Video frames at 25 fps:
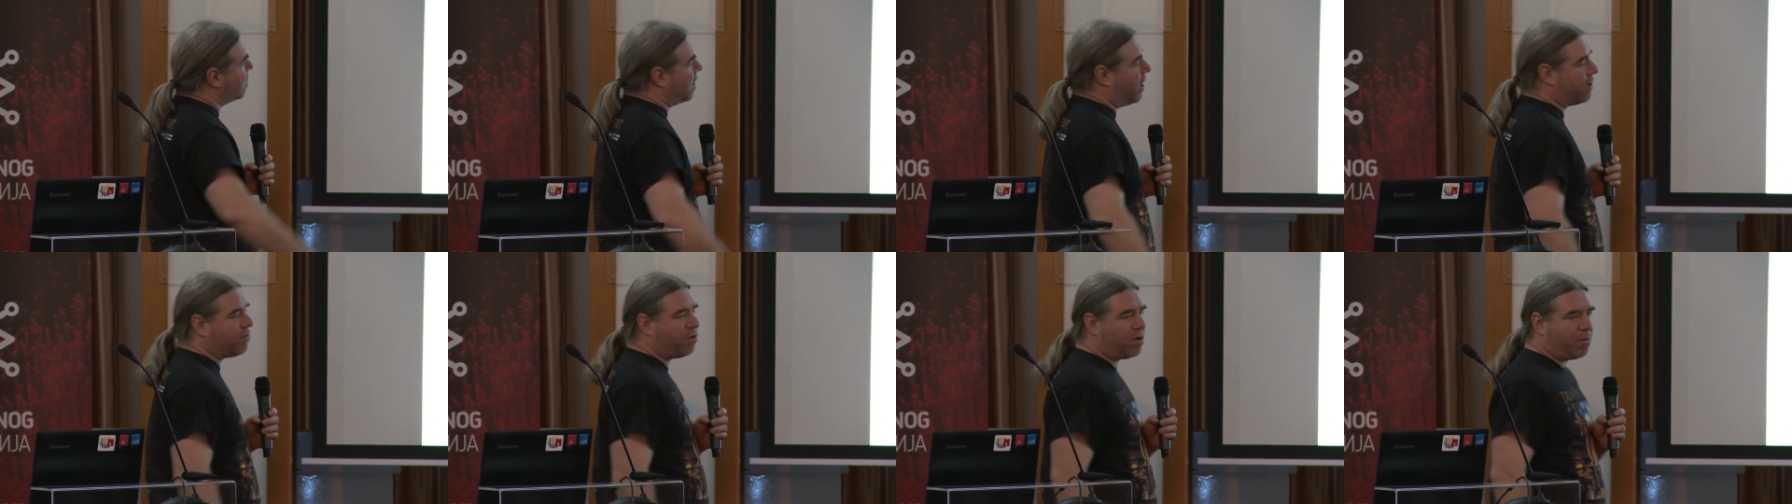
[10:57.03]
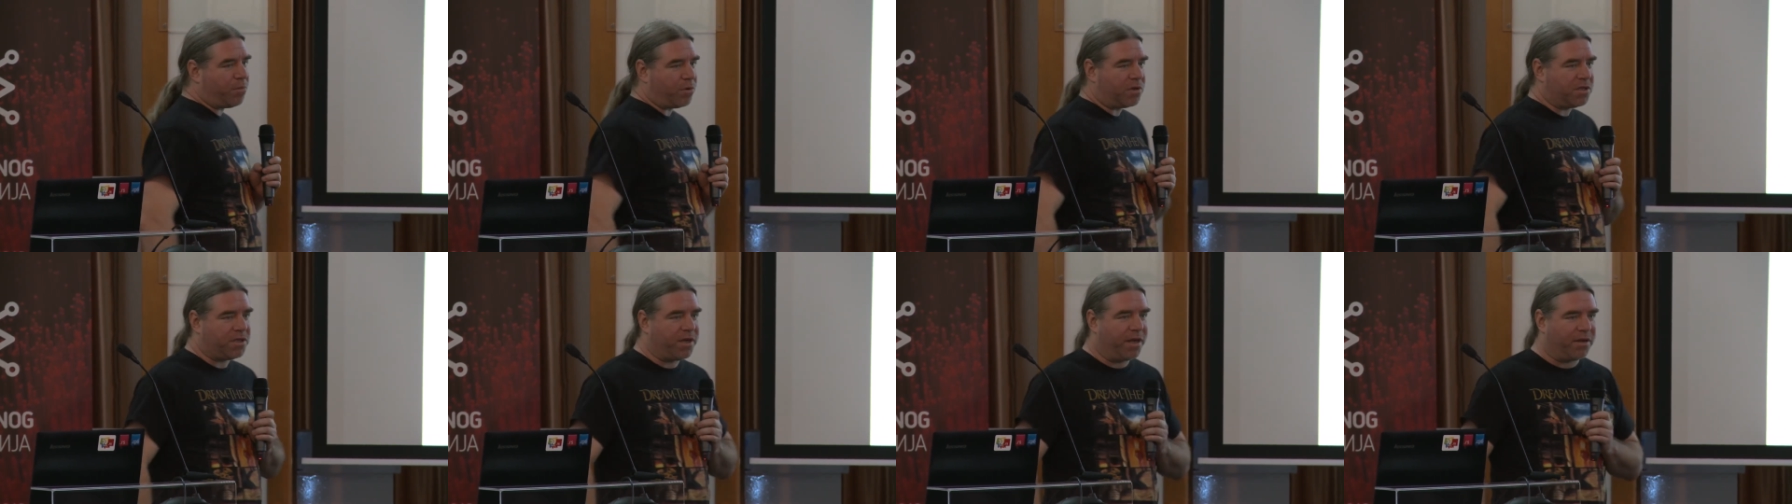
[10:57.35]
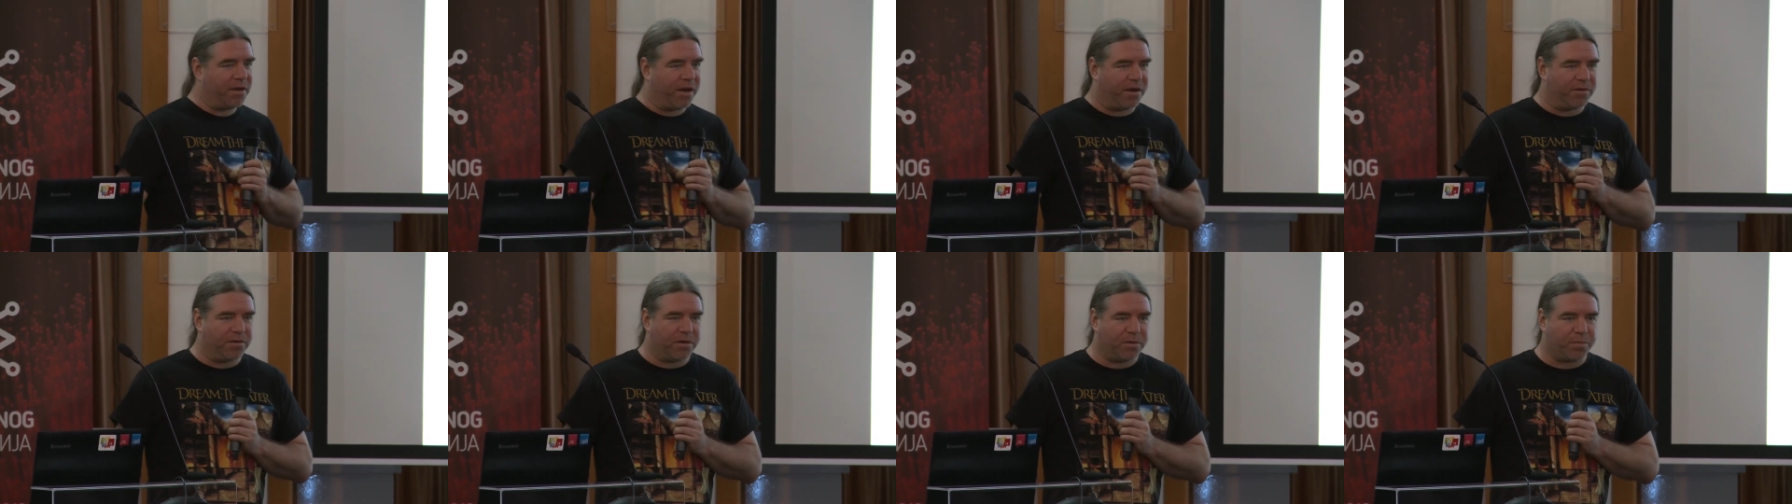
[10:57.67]

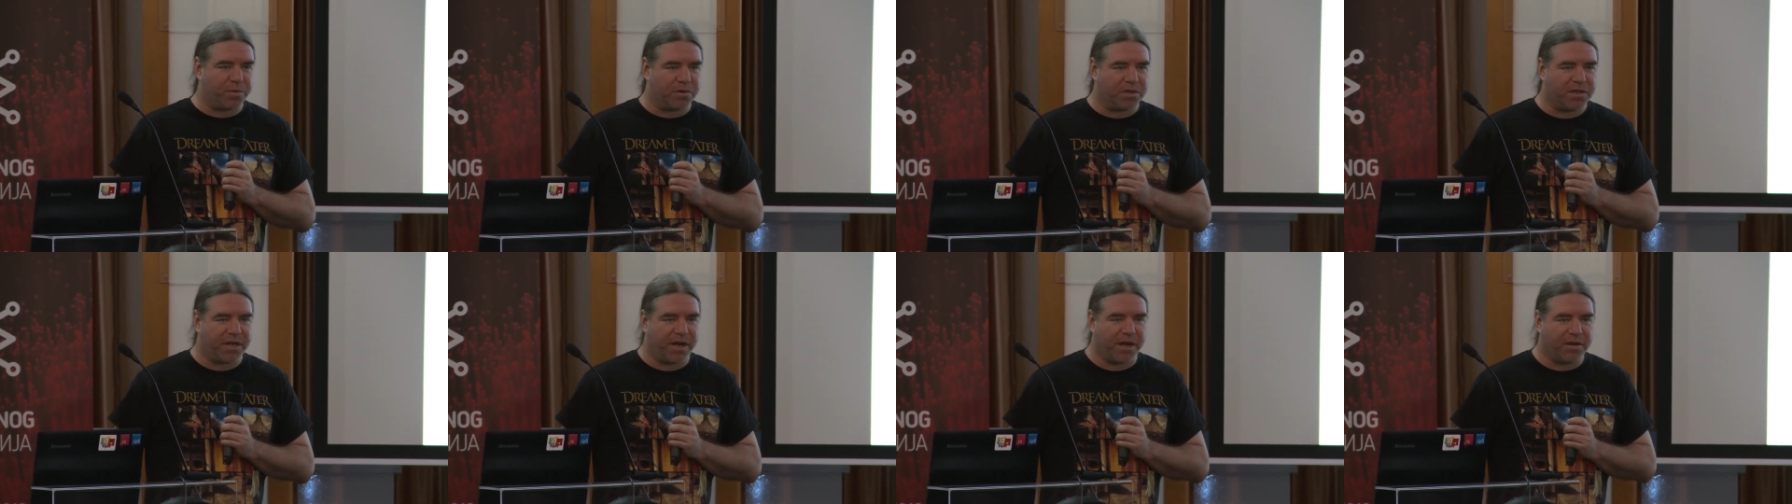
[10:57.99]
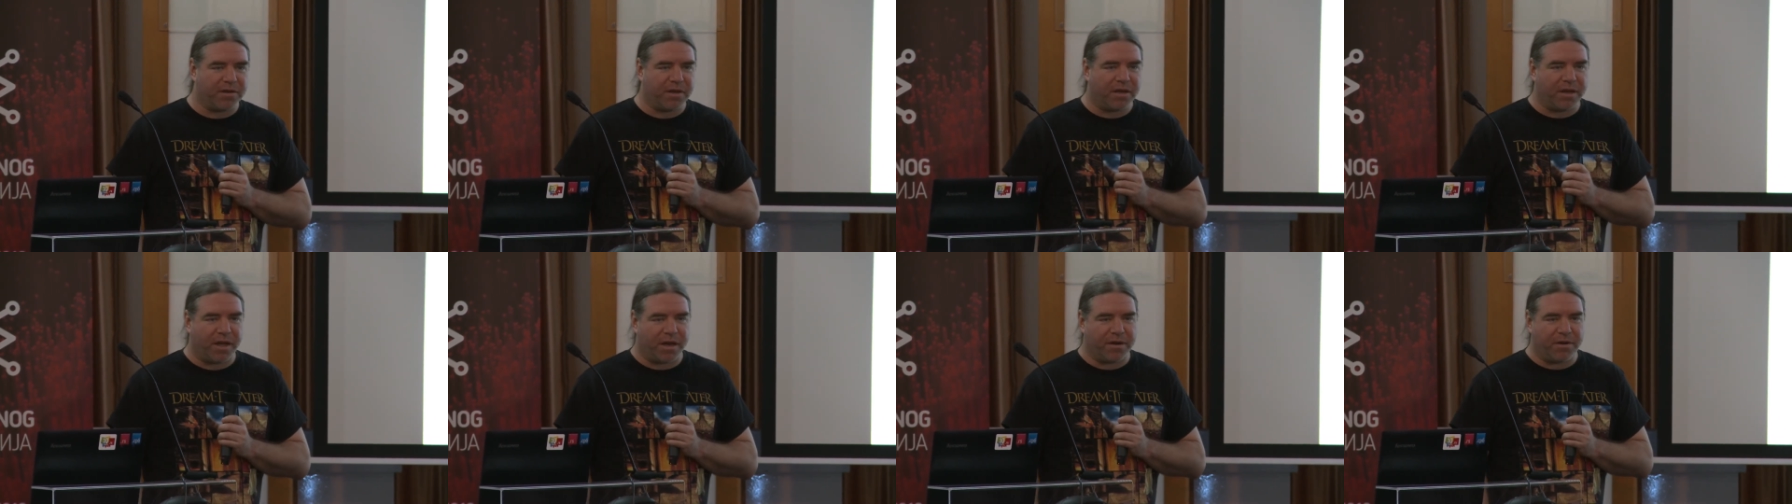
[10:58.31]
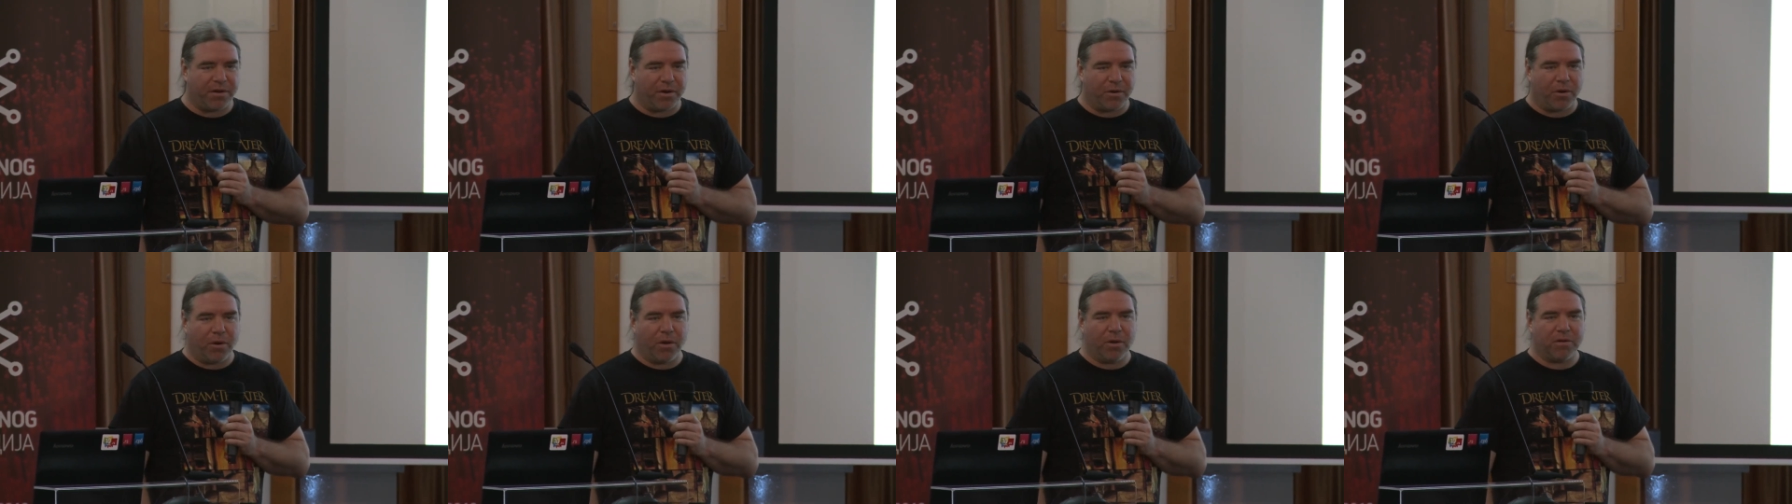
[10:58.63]
100%, then
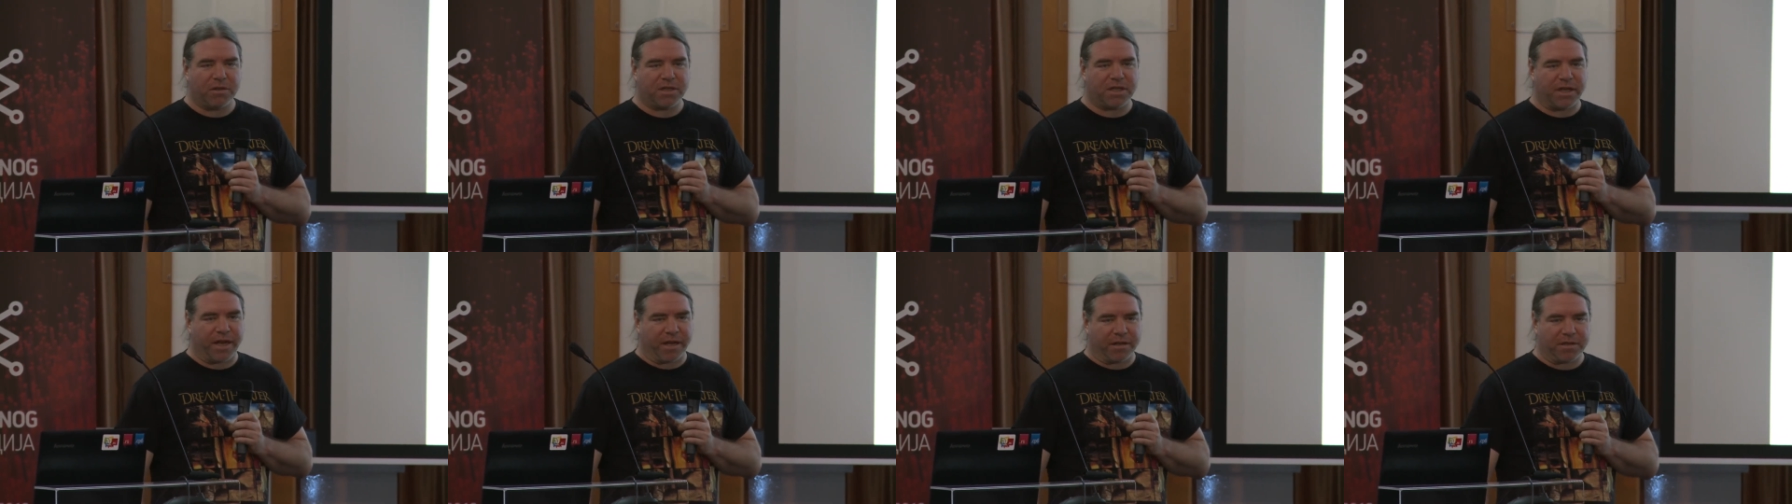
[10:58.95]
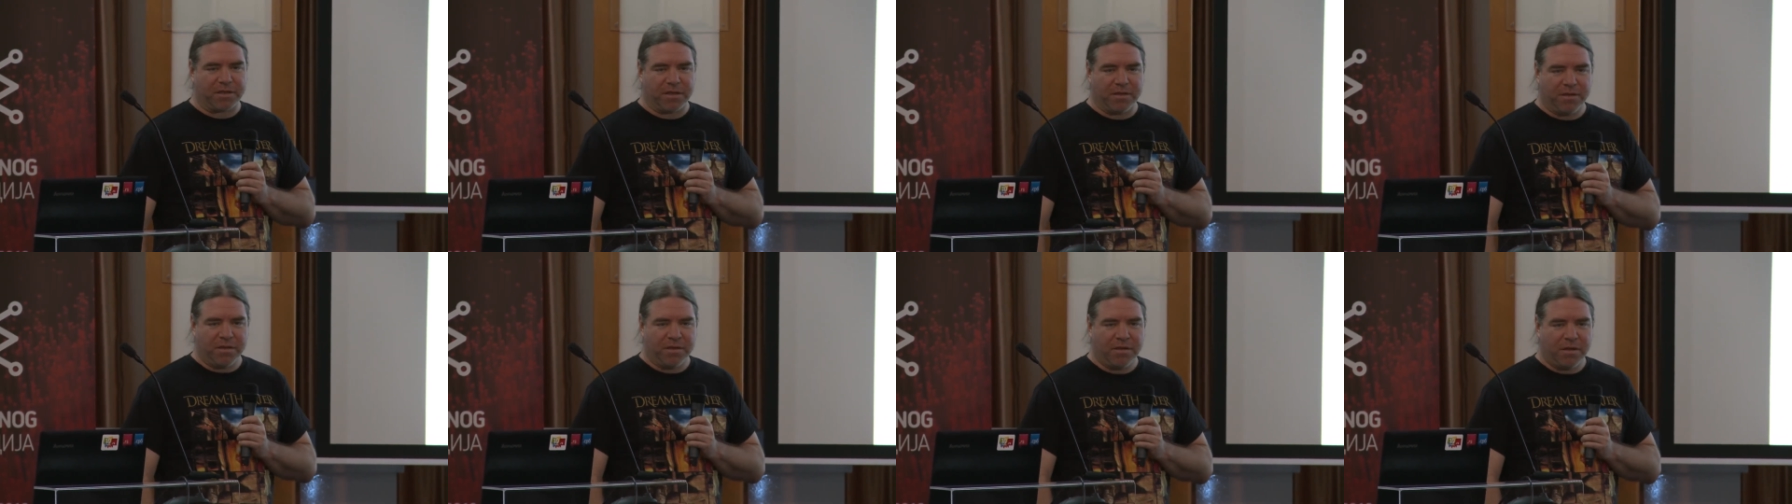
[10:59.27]
you're all set.